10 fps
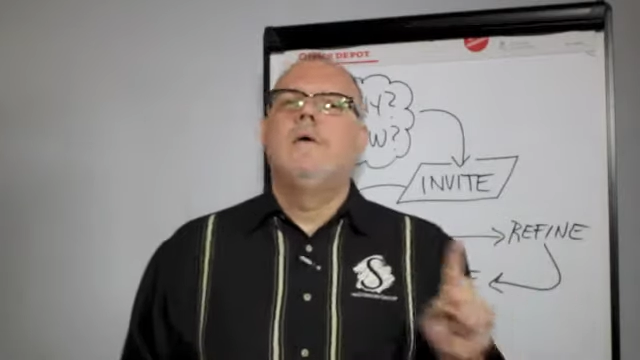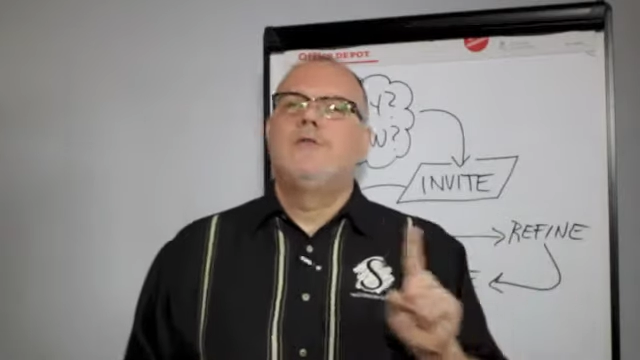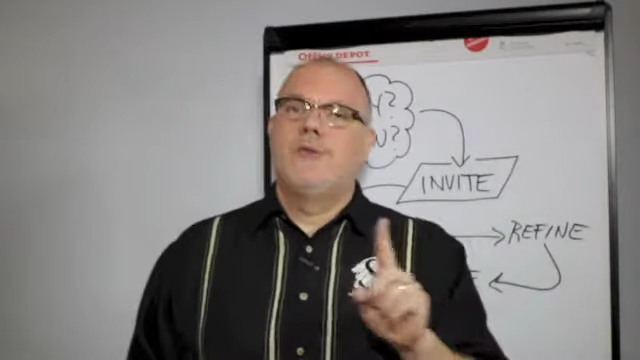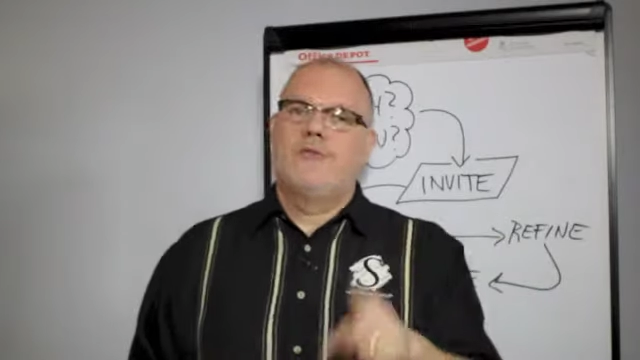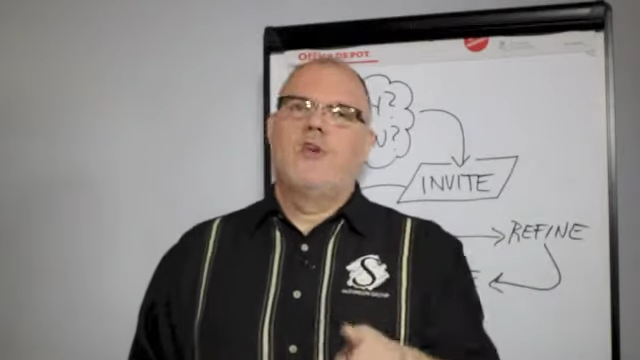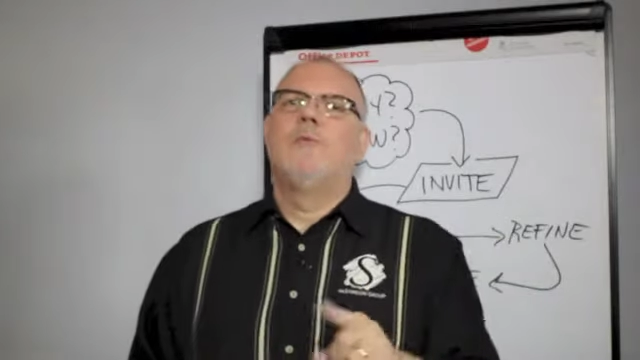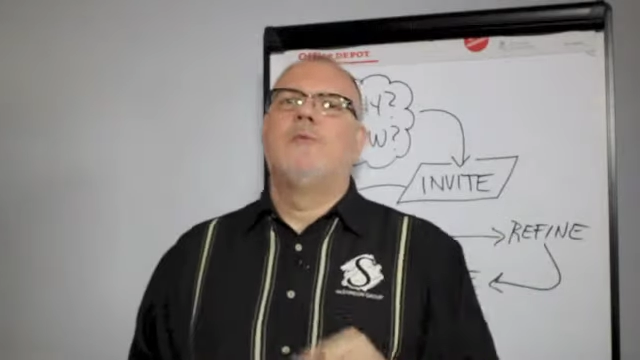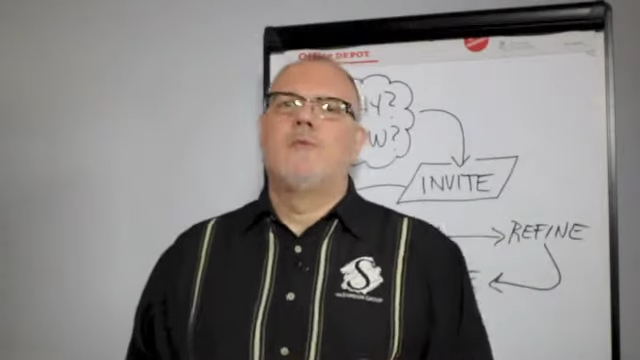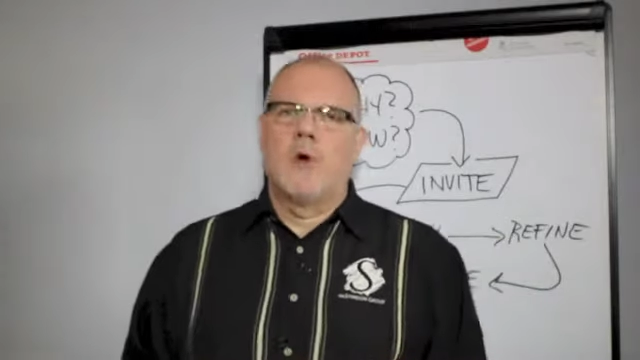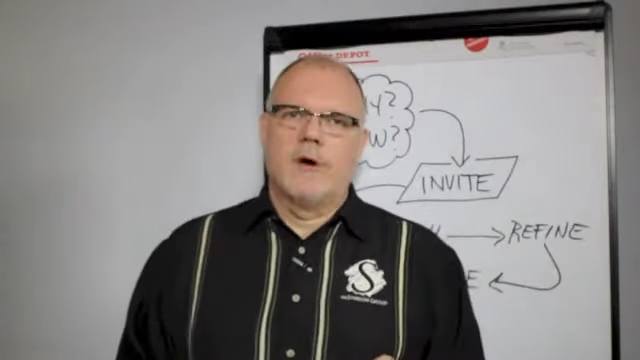to a scope
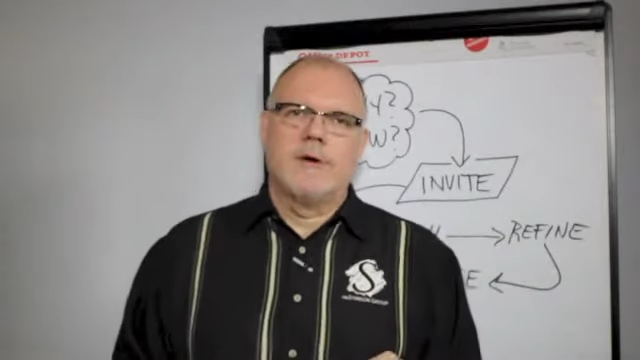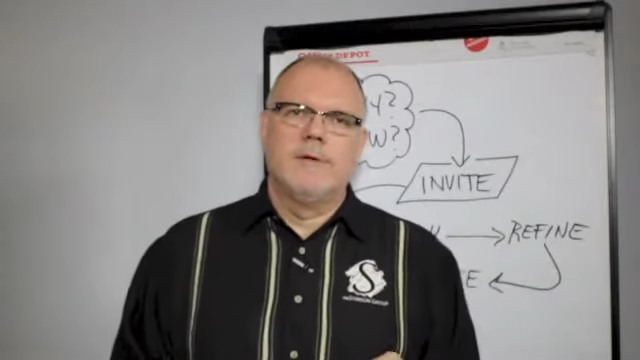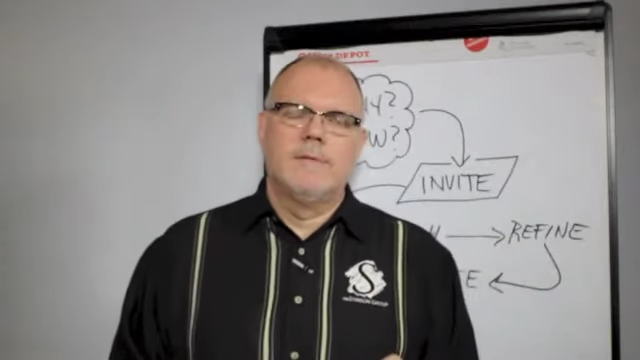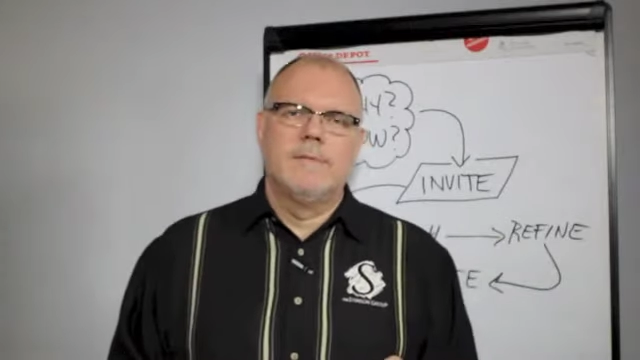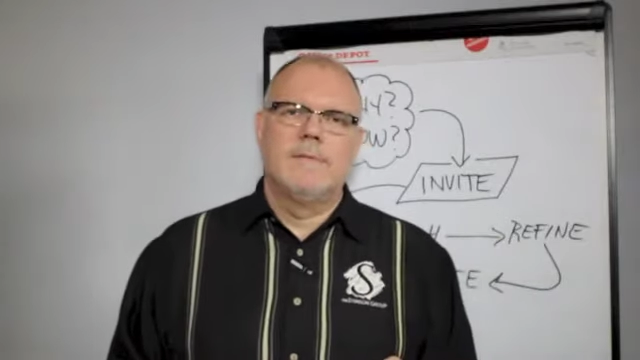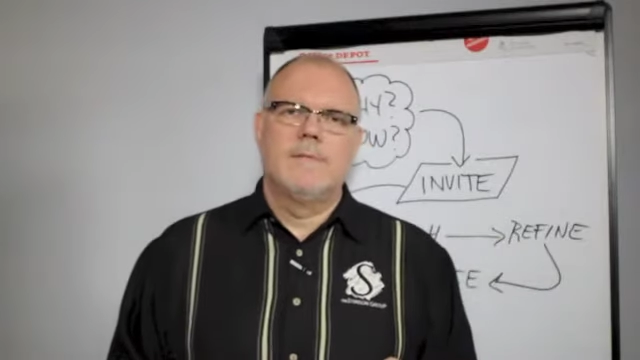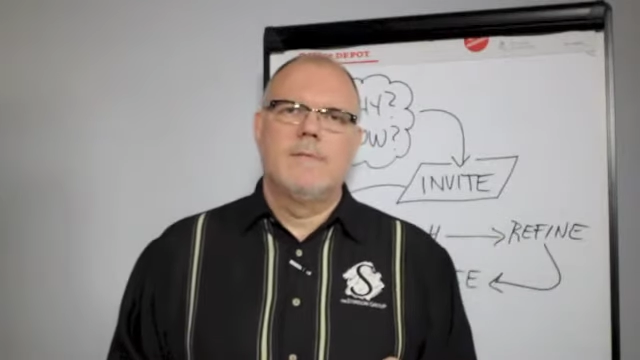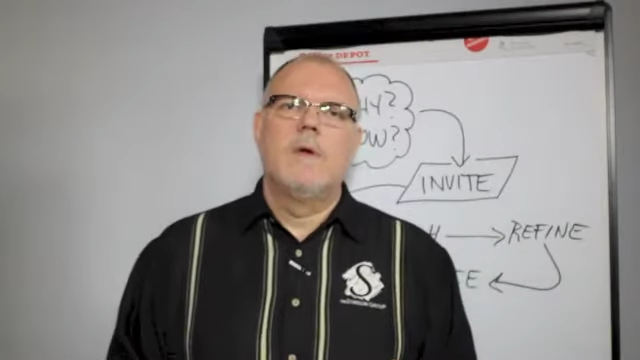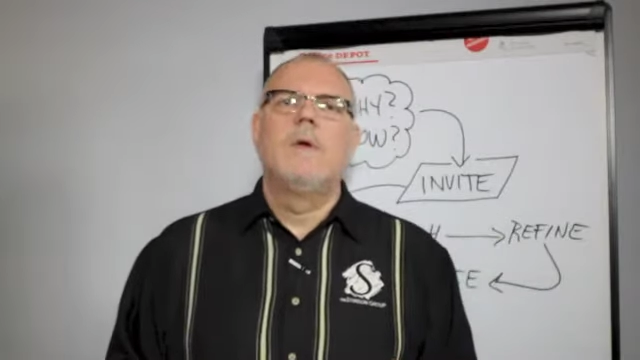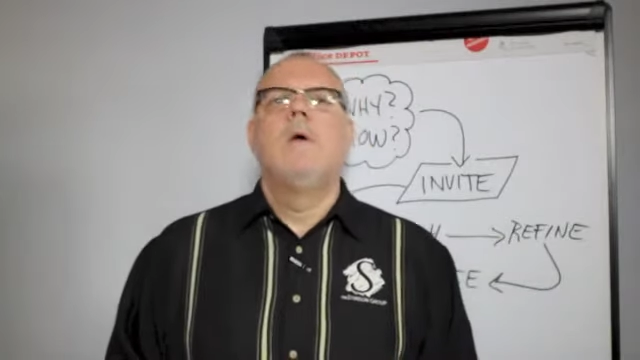of work.
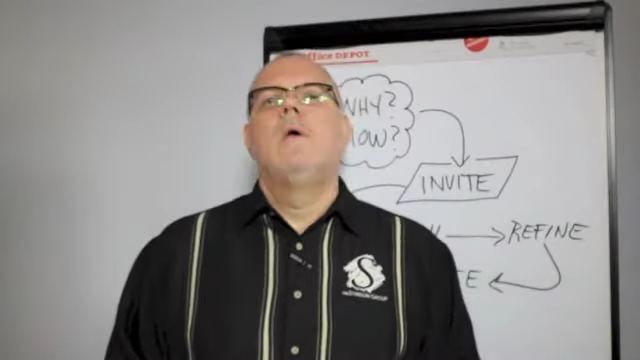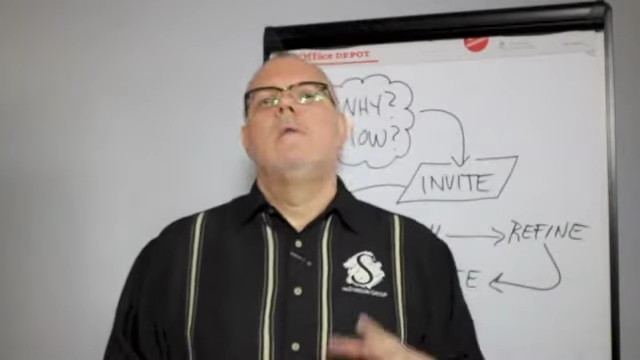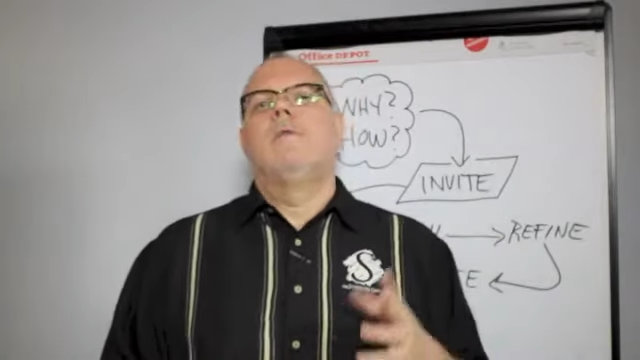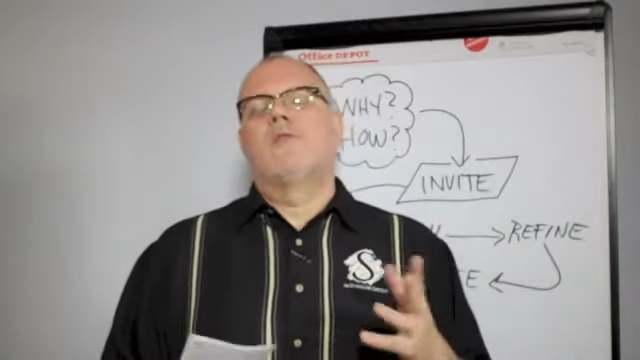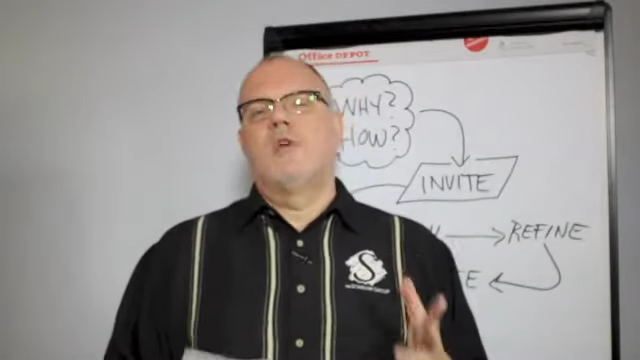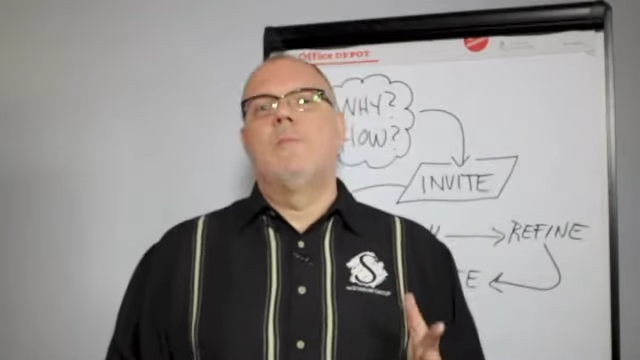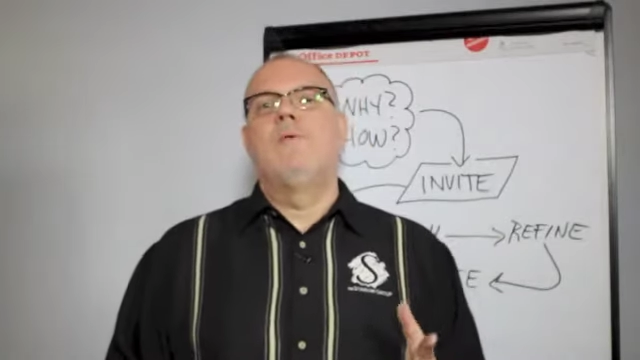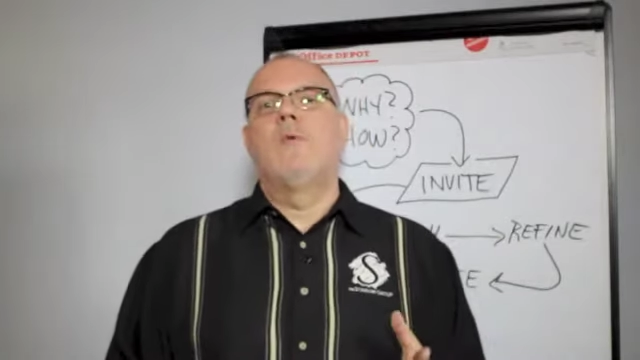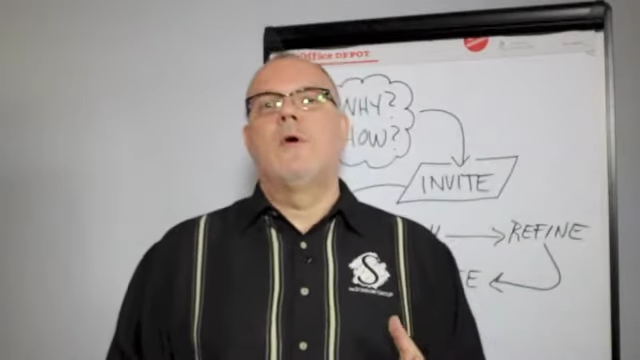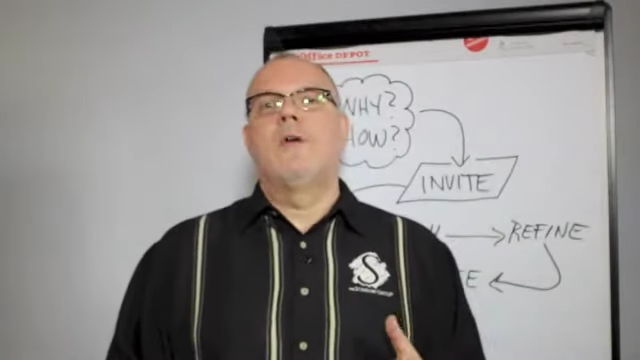The scope
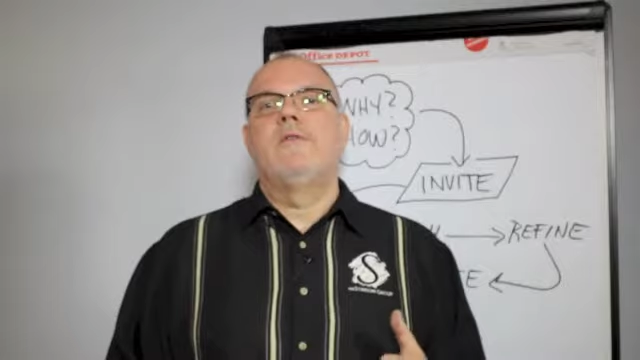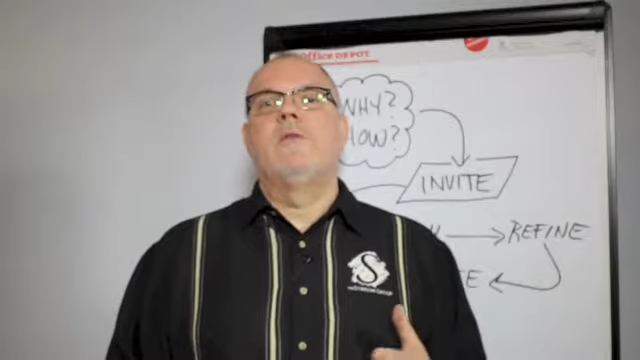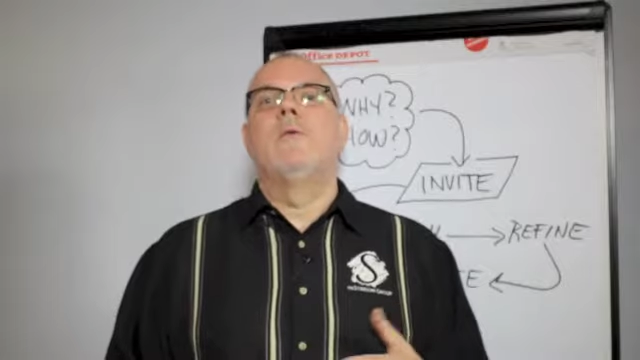of work is